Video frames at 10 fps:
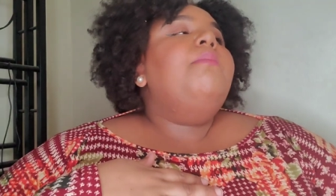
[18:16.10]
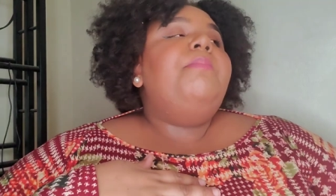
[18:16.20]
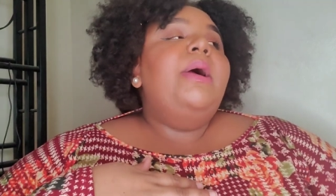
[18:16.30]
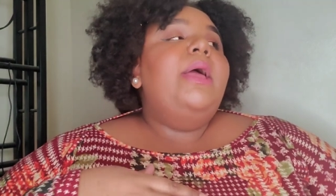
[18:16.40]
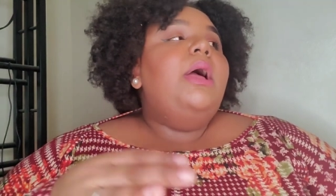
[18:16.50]

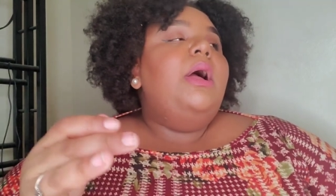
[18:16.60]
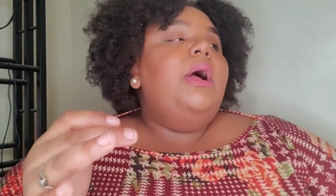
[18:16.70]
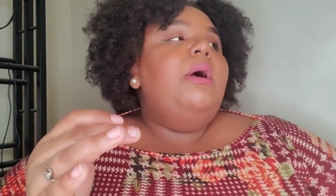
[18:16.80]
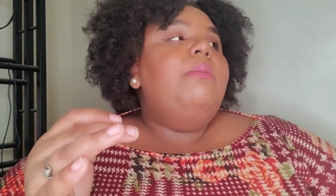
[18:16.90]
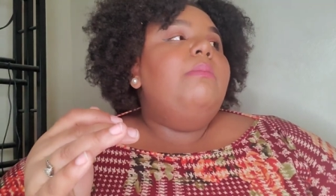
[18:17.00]
But
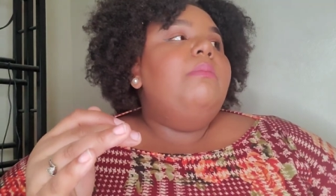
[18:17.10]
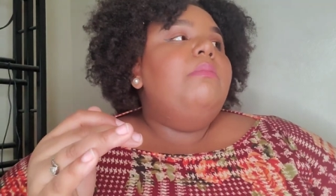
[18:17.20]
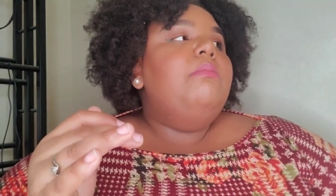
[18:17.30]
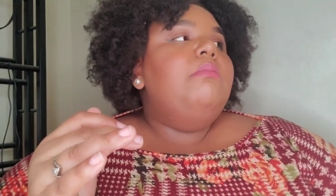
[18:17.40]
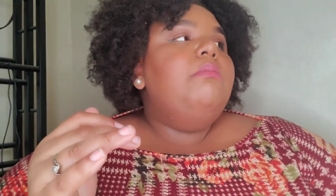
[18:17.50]
um
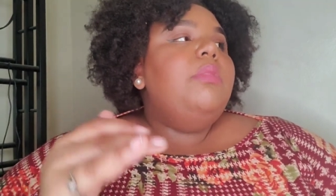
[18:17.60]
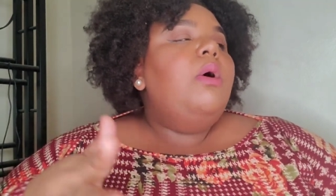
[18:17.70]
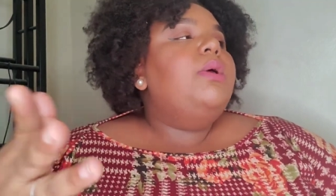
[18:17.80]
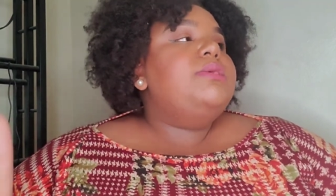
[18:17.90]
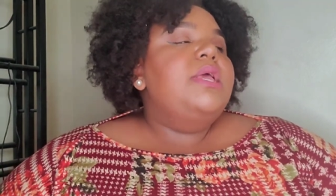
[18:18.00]

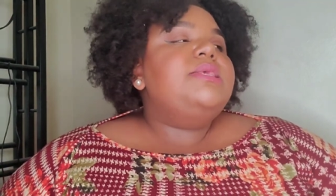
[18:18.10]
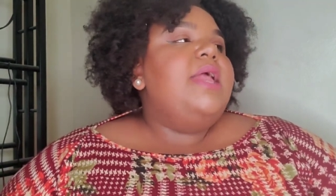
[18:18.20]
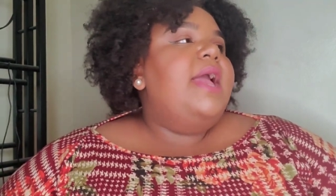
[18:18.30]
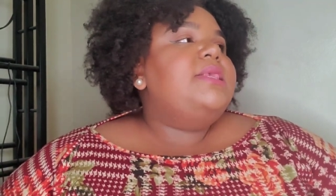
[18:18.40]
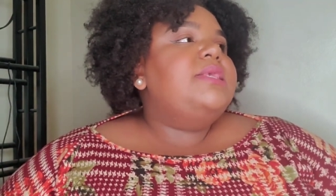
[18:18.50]
no, it's it's
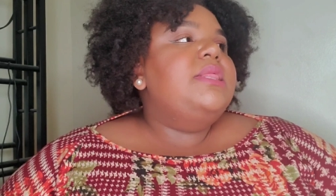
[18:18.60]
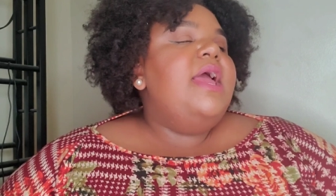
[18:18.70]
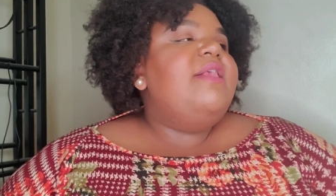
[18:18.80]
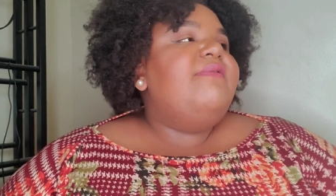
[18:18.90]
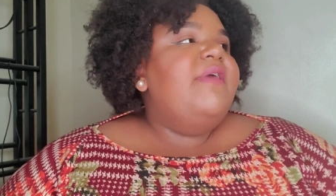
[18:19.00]
nice. It's a
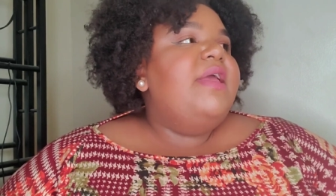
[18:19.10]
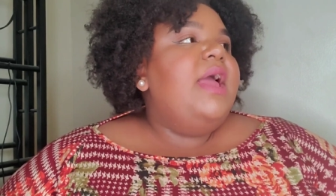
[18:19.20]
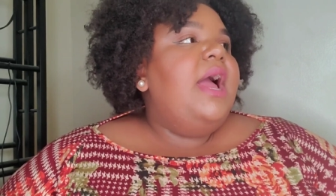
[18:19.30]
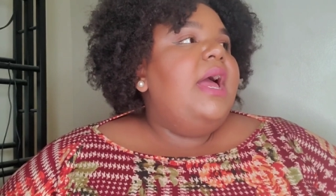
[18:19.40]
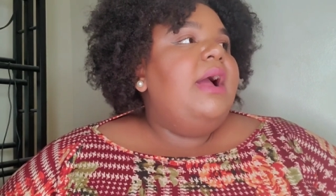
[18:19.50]
nice
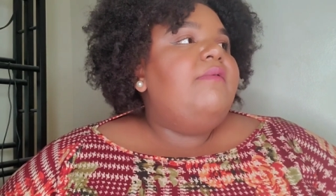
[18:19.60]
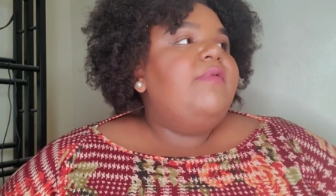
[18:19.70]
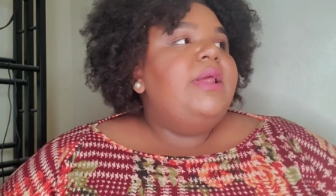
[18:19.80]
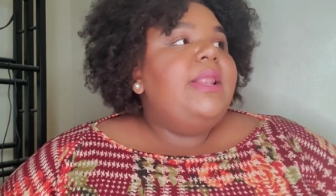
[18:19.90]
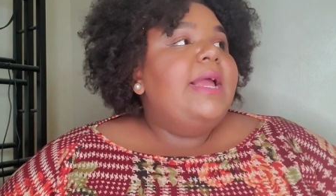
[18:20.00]
fit. I
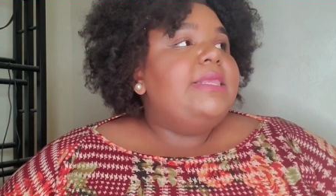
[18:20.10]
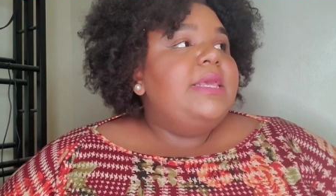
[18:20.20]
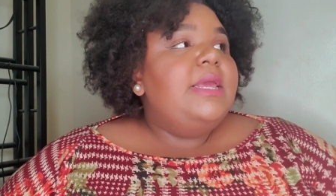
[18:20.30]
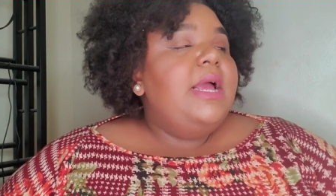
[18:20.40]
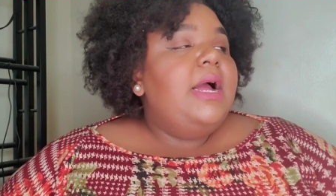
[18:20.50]
really liked
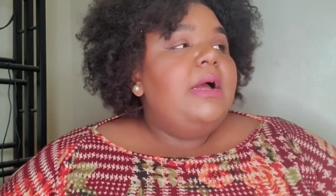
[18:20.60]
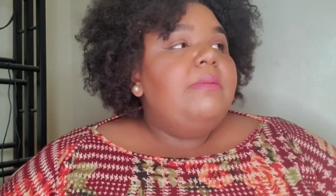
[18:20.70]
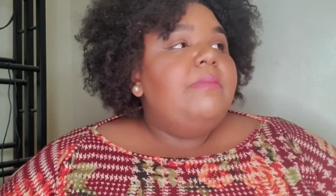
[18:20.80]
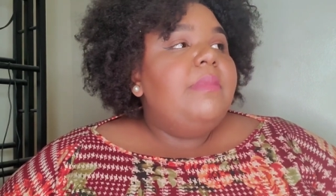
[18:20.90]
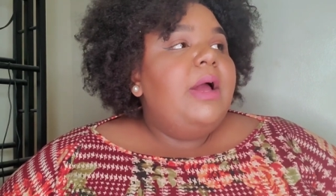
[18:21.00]
it.
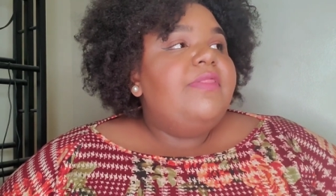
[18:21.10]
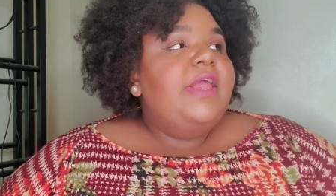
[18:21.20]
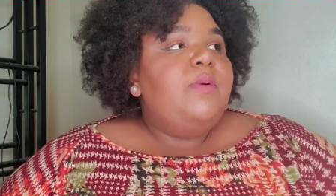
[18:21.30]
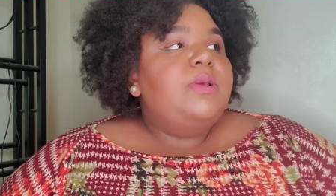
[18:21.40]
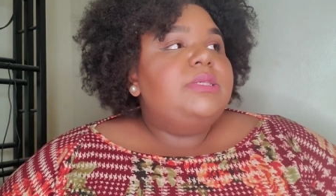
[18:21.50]
um I
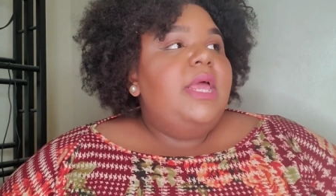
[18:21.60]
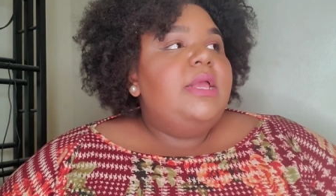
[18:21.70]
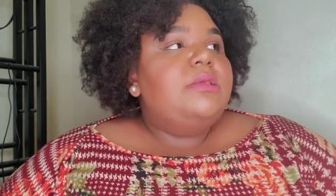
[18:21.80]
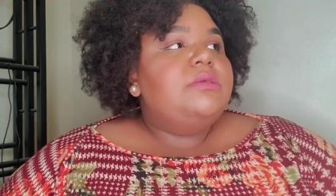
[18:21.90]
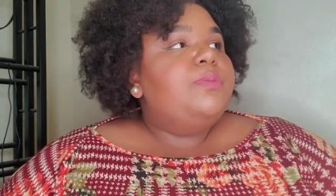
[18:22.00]
think it was
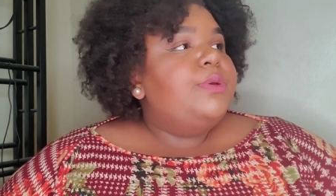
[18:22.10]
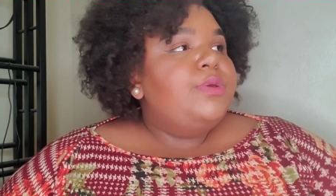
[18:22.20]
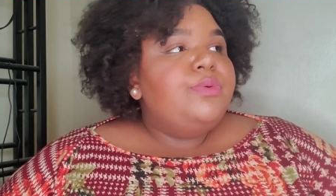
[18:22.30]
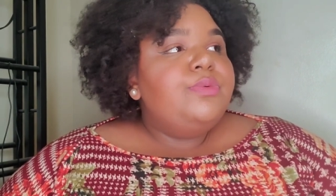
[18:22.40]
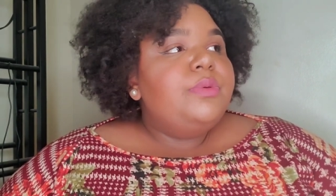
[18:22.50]
like super
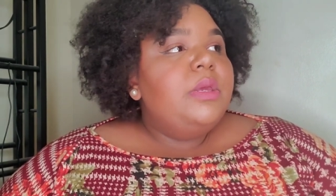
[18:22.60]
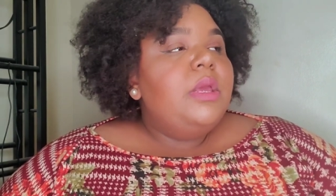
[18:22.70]
cute.